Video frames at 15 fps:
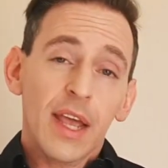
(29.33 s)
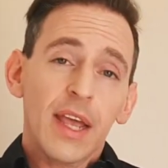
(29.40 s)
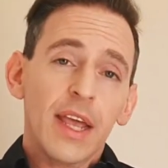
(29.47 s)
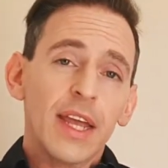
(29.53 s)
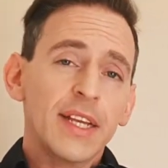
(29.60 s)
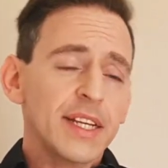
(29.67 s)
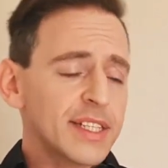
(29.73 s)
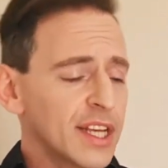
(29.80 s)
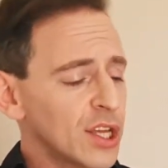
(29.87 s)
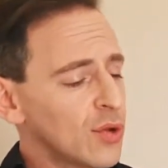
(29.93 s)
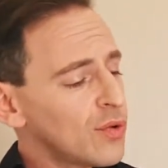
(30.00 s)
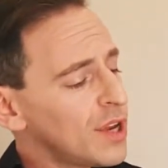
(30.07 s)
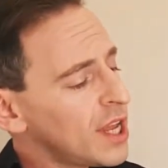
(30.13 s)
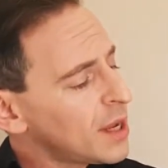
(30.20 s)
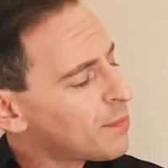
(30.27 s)
It is a
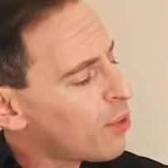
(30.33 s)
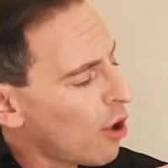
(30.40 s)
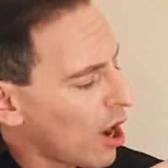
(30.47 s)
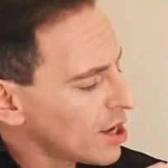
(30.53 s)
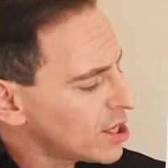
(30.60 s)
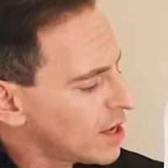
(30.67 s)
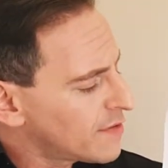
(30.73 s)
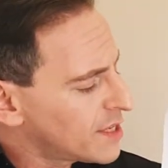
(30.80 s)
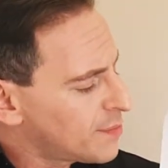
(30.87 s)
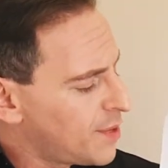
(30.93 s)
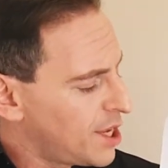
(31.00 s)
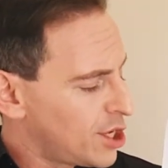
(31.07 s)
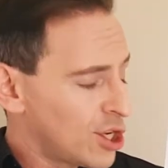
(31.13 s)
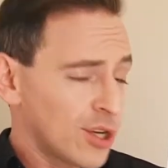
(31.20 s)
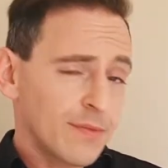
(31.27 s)
unique part of
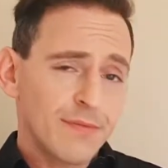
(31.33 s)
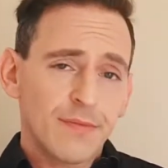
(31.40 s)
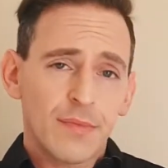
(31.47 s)
speech